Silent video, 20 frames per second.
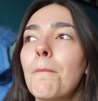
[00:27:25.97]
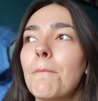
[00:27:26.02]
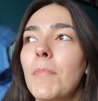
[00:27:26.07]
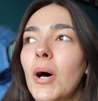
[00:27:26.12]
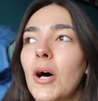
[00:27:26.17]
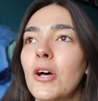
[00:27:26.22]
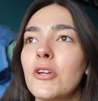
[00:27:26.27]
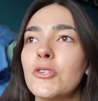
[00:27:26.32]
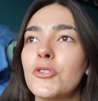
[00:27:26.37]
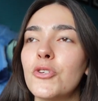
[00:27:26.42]

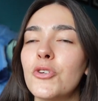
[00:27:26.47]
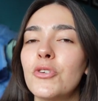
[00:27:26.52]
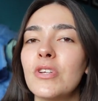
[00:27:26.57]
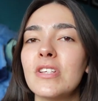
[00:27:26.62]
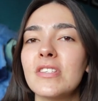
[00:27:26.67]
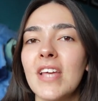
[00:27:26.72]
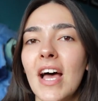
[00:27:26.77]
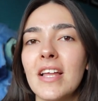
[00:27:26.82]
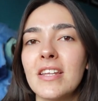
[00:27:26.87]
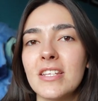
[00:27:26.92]
but as soon
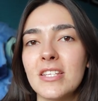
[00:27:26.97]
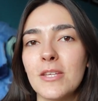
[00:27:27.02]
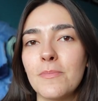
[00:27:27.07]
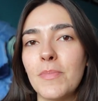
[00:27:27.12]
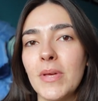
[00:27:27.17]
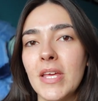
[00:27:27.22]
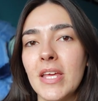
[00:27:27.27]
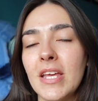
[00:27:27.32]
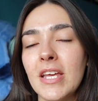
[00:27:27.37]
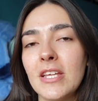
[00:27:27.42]
as that
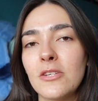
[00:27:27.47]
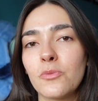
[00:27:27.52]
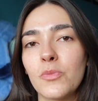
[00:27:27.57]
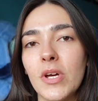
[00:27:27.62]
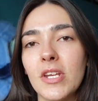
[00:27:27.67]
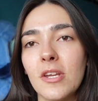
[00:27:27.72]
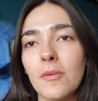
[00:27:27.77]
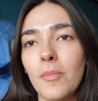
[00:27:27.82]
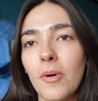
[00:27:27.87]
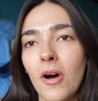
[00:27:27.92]
disappeared
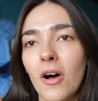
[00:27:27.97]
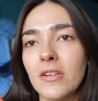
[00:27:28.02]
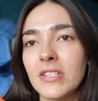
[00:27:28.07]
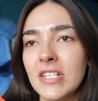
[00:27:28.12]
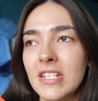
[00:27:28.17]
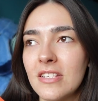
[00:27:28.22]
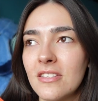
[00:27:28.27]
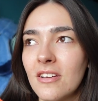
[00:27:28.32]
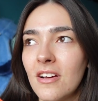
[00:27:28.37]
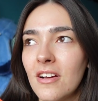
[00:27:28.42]
when the
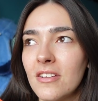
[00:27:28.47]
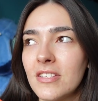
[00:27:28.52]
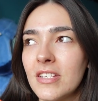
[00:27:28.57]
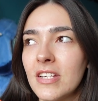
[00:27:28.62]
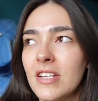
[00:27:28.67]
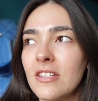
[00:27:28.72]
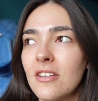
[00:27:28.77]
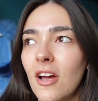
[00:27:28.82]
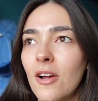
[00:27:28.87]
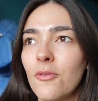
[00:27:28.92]
party
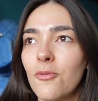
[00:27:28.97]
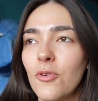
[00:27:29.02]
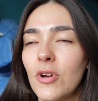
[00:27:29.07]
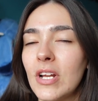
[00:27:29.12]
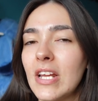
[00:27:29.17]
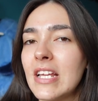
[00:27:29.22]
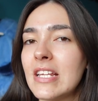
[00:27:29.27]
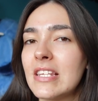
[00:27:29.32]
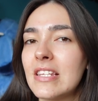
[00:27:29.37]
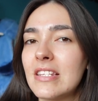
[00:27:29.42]
started i
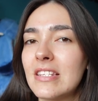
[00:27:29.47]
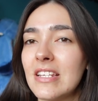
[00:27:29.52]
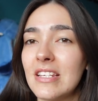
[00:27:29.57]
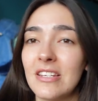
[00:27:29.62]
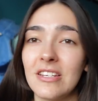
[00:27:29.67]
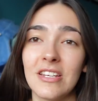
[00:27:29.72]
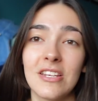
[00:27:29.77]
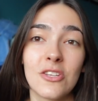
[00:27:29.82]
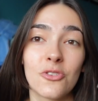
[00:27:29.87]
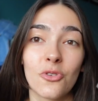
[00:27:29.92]
really
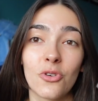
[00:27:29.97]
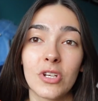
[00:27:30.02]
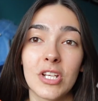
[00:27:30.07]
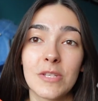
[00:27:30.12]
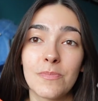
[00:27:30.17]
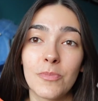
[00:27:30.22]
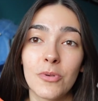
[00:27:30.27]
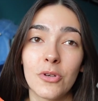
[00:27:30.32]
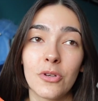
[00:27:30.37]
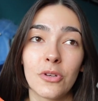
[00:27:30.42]
didn't enjoy this
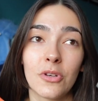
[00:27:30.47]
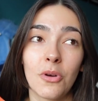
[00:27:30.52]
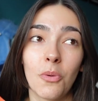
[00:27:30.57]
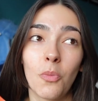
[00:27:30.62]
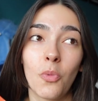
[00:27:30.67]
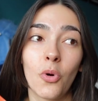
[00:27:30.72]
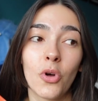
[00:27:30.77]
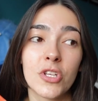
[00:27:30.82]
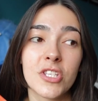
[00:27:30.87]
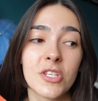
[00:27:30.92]
book
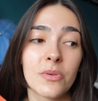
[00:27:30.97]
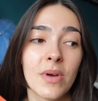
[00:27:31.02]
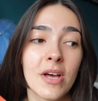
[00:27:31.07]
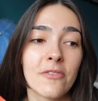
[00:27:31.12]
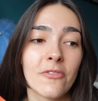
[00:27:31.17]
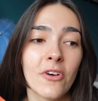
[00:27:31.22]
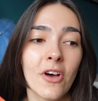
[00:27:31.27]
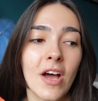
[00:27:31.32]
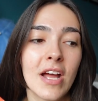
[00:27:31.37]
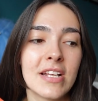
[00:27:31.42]

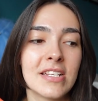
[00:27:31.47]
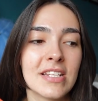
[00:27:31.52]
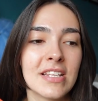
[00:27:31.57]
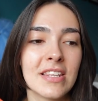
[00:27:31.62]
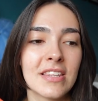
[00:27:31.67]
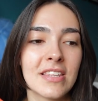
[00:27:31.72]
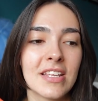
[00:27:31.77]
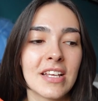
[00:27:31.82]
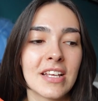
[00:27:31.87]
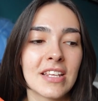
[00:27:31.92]
whatsoever i
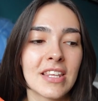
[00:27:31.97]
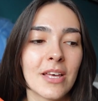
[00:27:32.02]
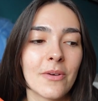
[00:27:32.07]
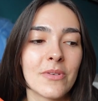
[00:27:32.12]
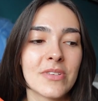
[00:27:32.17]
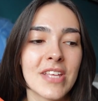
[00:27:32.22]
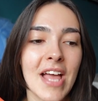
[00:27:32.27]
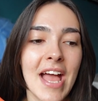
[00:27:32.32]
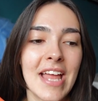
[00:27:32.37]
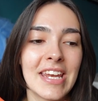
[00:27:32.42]
didn't think there
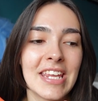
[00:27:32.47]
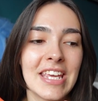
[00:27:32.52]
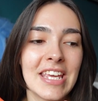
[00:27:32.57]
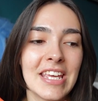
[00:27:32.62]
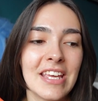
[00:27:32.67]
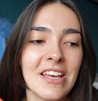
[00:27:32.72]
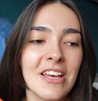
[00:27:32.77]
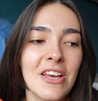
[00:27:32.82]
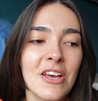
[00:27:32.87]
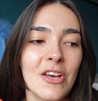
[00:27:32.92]
was
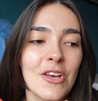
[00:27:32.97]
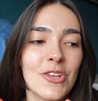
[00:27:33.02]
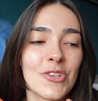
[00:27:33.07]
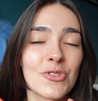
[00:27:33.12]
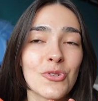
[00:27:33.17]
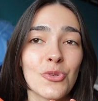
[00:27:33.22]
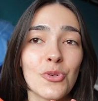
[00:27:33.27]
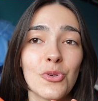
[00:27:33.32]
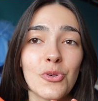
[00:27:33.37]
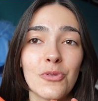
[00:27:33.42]
any
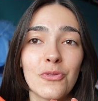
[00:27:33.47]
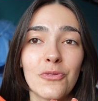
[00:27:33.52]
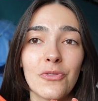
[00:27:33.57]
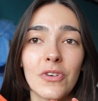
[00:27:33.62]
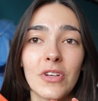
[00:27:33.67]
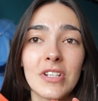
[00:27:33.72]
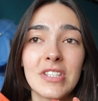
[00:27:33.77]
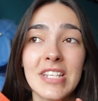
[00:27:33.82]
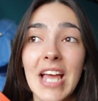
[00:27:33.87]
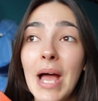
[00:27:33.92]
sort
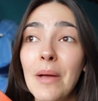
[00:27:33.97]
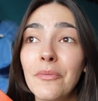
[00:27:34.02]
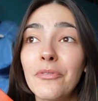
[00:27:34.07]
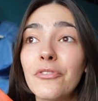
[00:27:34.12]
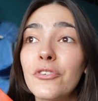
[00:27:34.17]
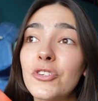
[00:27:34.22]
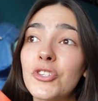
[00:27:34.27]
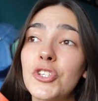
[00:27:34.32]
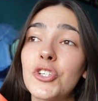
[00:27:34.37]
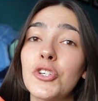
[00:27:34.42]
of
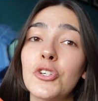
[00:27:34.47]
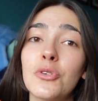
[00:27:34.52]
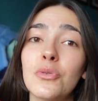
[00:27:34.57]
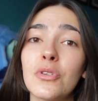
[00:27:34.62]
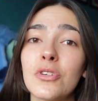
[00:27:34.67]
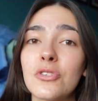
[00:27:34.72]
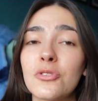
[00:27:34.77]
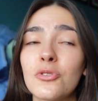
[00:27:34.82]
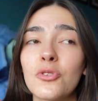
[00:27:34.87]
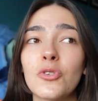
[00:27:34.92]
depth to
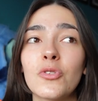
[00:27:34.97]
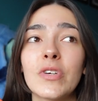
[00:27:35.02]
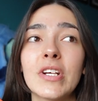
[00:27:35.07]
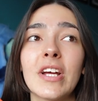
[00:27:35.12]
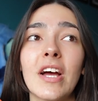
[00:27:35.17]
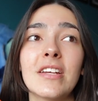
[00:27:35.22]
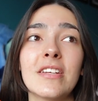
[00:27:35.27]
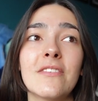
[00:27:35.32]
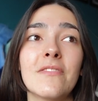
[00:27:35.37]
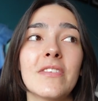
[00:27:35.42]
the story
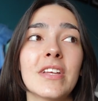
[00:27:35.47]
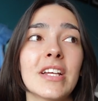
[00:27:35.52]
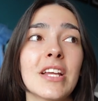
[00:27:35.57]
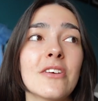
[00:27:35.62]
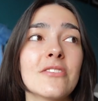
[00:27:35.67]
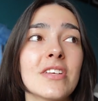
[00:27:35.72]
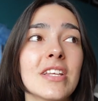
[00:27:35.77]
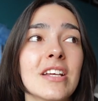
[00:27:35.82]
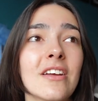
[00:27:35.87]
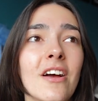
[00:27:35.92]
i didn't think there
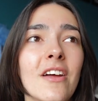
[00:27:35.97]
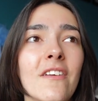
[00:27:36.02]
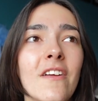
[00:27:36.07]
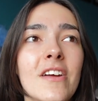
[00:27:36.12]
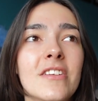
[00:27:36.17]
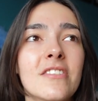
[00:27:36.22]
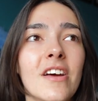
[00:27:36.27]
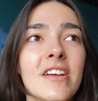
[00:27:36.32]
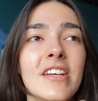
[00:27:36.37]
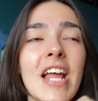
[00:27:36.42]
was any kind of
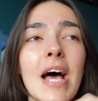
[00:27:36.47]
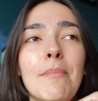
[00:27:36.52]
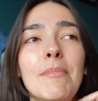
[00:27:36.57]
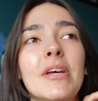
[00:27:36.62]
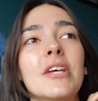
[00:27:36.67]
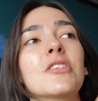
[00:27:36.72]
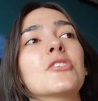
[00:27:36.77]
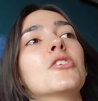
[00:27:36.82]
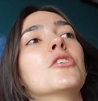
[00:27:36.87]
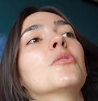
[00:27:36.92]
like
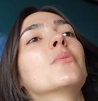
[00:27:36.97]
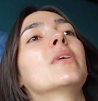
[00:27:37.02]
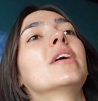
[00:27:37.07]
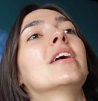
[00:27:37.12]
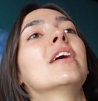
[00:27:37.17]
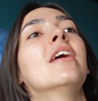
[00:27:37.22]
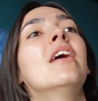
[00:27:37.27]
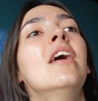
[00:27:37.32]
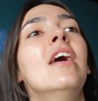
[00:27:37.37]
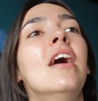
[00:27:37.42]
dynamic to
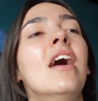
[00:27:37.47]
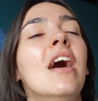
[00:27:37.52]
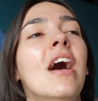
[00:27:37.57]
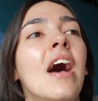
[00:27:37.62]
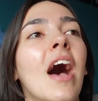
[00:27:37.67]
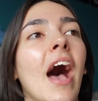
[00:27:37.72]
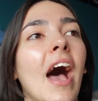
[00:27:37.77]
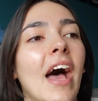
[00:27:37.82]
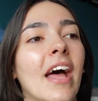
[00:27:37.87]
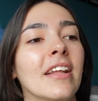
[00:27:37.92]
it
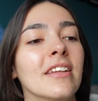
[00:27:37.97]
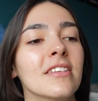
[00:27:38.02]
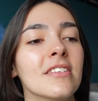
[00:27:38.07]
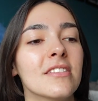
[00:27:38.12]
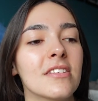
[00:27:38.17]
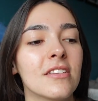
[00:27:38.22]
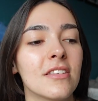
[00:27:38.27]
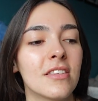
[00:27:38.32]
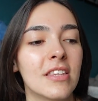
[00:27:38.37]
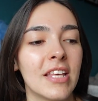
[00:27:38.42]

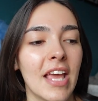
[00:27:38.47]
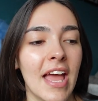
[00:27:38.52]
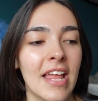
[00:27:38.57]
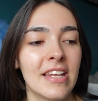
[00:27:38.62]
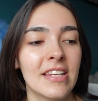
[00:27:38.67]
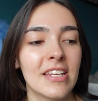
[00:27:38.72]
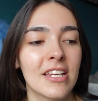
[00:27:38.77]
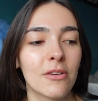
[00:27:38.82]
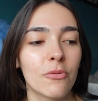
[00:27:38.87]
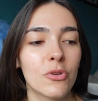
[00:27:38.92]
and the
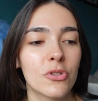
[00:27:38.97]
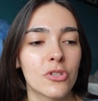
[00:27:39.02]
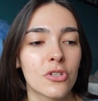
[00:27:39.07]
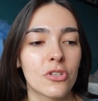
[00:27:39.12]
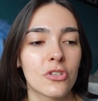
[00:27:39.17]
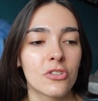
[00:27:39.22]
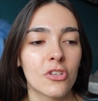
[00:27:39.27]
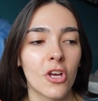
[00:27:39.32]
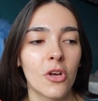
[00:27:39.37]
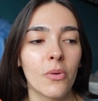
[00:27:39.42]
ending was
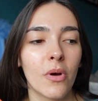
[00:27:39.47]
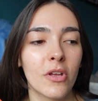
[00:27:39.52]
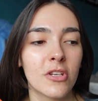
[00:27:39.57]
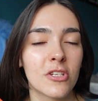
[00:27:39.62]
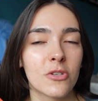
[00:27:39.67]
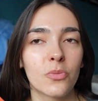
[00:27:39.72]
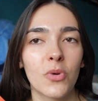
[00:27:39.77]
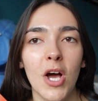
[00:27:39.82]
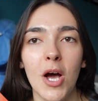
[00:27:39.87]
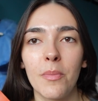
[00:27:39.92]
just so
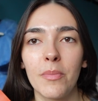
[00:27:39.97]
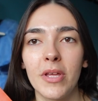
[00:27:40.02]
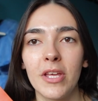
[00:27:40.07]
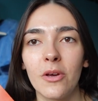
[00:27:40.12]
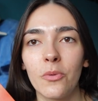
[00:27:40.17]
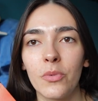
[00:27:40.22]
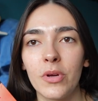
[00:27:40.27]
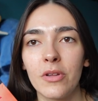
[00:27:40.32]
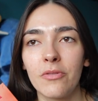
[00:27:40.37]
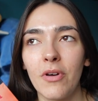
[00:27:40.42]

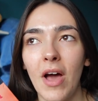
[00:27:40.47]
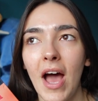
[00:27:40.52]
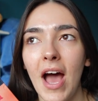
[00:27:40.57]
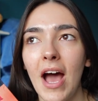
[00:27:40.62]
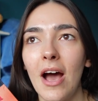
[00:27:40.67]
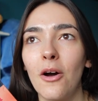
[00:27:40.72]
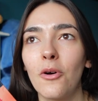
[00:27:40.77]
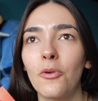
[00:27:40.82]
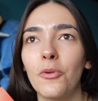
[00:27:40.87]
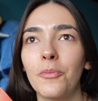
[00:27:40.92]
underwhelming with
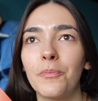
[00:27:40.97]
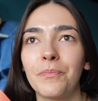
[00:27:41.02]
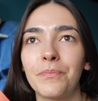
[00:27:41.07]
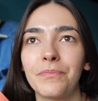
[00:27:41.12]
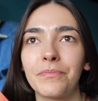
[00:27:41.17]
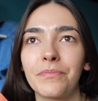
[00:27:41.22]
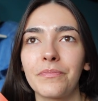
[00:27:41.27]
how